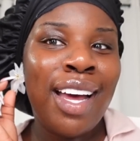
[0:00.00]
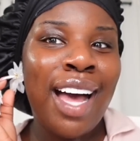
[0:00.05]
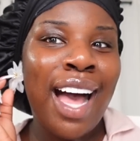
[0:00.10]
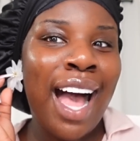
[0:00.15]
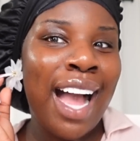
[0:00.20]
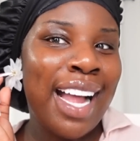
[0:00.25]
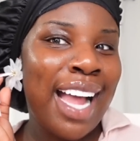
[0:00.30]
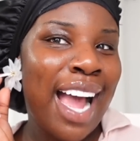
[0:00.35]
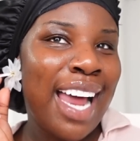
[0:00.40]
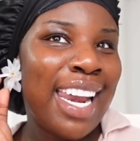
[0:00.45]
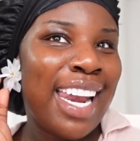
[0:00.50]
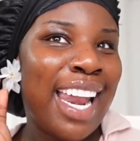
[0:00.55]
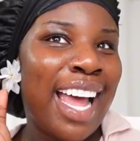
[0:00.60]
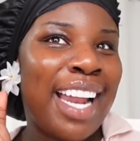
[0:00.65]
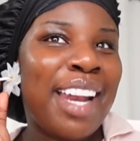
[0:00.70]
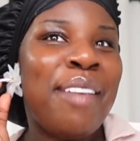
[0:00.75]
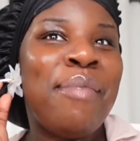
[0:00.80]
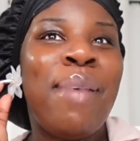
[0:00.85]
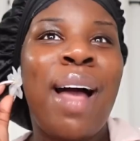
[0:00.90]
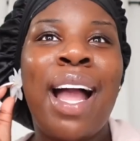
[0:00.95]
I kind of
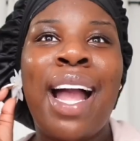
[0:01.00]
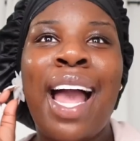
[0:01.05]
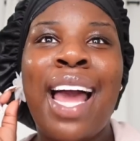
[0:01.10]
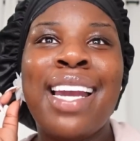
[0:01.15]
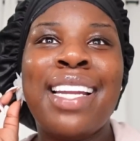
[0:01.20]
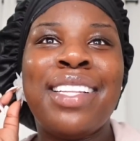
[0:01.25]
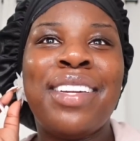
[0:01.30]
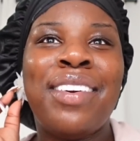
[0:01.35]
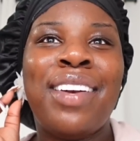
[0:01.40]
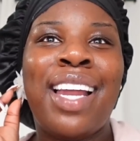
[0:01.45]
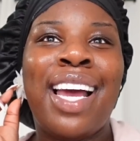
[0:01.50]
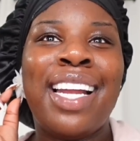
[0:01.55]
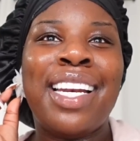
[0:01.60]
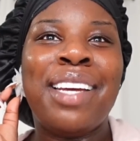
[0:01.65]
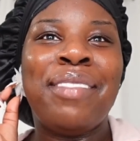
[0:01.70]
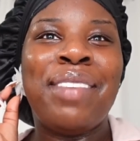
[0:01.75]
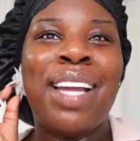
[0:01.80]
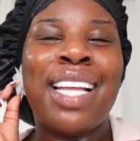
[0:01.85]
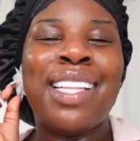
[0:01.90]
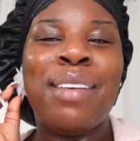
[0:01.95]
like them, but I kind of don't like
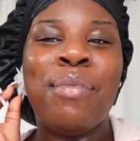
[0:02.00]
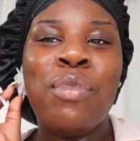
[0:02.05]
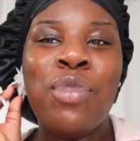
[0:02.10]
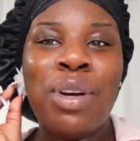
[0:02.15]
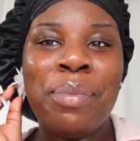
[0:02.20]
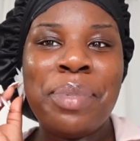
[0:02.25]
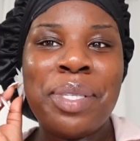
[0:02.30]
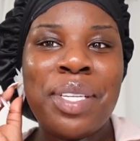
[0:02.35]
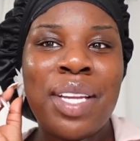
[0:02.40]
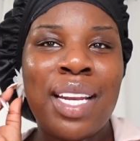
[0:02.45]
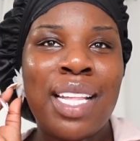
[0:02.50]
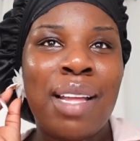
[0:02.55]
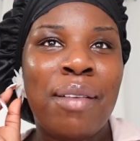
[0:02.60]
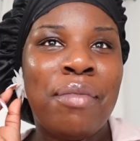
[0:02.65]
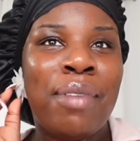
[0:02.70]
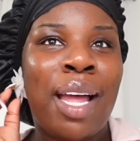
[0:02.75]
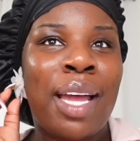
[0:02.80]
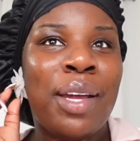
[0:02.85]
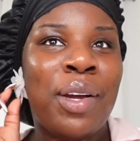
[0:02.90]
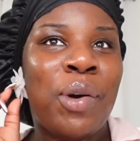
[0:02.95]
them. Like the more I'm staring at them, I'm
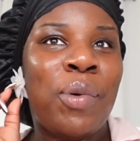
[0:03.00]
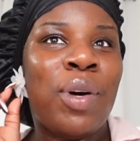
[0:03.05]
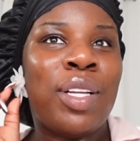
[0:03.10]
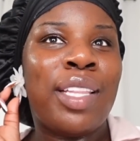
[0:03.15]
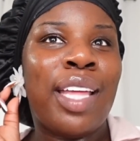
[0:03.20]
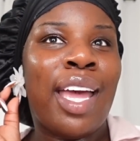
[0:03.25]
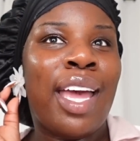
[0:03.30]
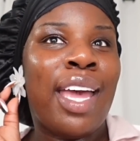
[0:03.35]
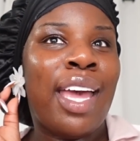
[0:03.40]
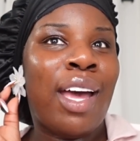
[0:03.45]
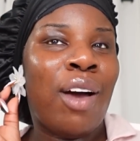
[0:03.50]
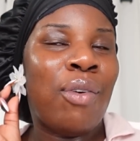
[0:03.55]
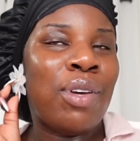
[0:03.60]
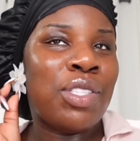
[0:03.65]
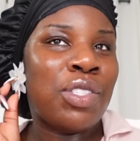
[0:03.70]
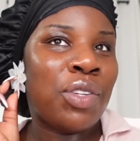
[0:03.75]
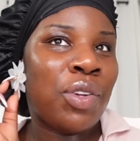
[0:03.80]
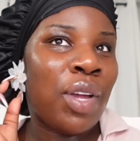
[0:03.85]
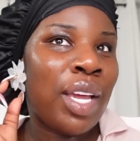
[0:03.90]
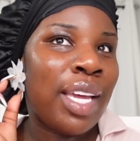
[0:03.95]
like, ew, what the hell is
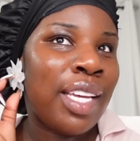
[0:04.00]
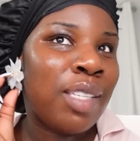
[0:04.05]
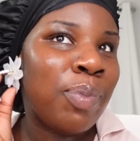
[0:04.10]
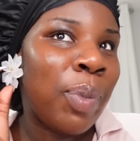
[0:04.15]
on your ears?